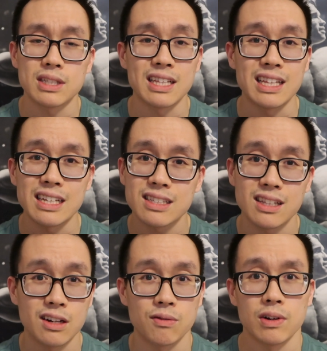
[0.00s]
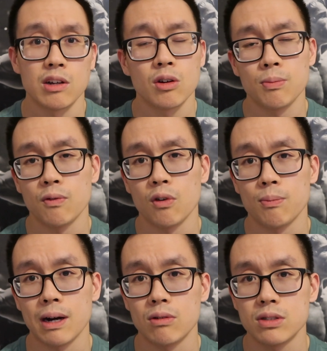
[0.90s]
at least another video before
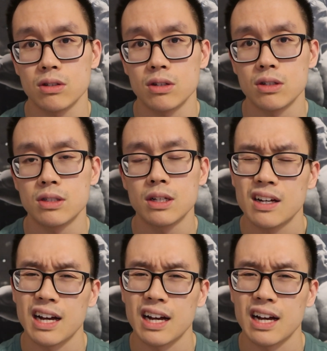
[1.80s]
Power Surge.